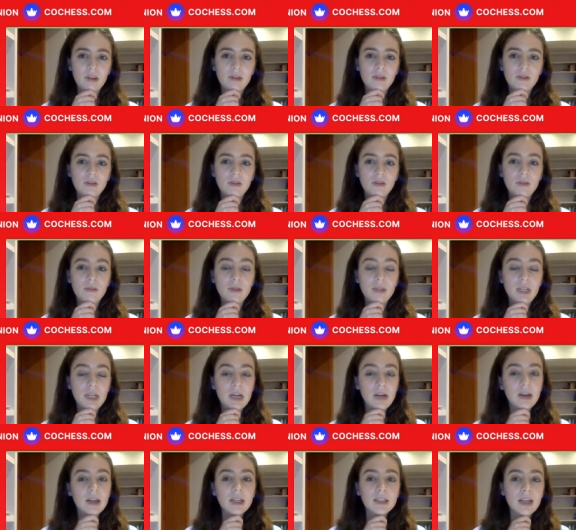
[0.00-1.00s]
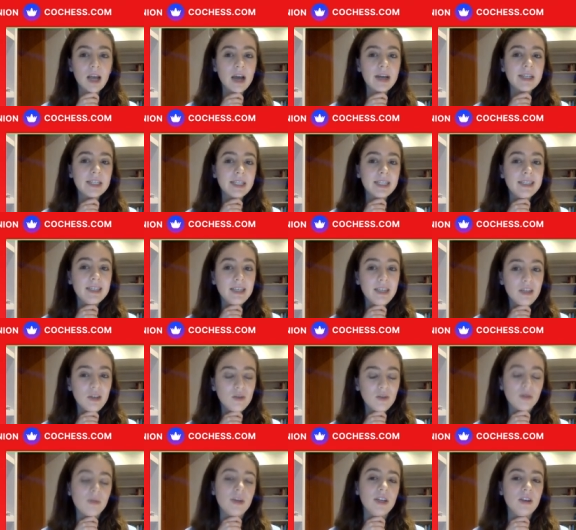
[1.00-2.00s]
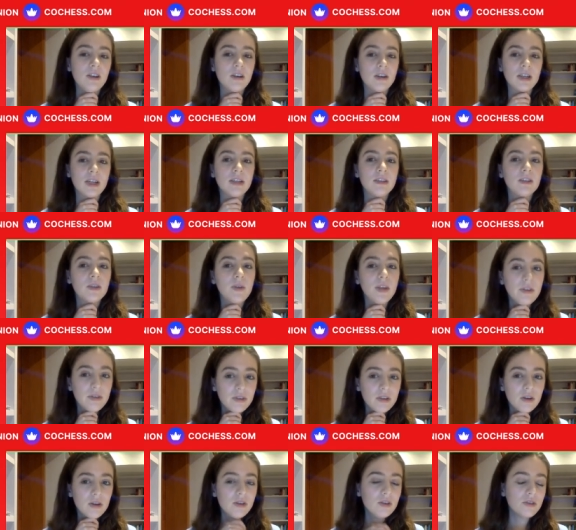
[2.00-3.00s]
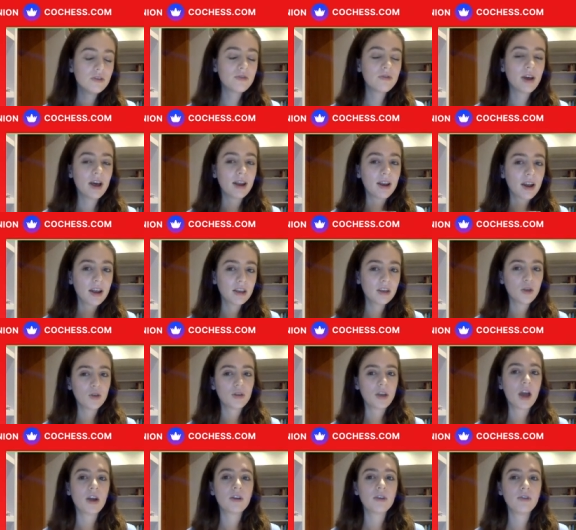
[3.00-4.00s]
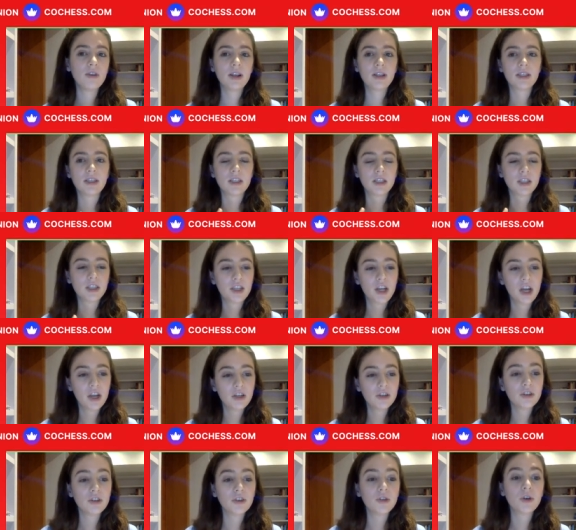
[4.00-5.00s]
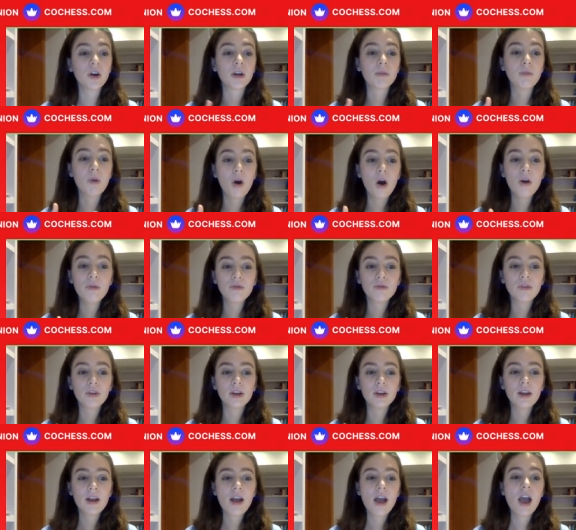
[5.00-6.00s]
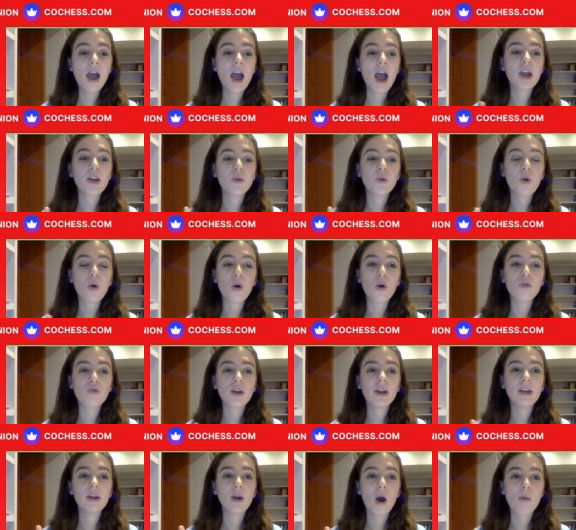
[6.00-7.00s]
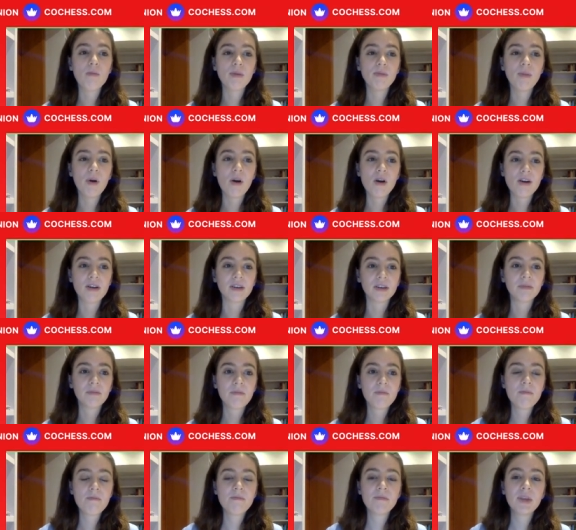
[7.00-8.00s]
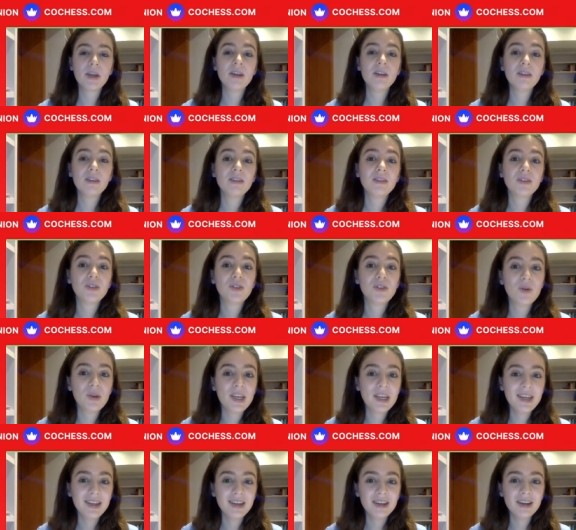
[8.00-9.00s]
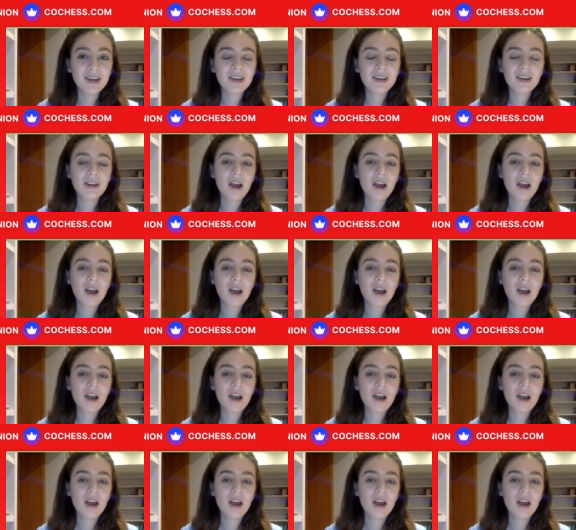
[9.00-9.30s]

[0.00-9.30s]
So material is actually equal when you look at it. So even though you felt like you sacrificed an exchange, you got a pawn for it, and you were already up a pawn. So here,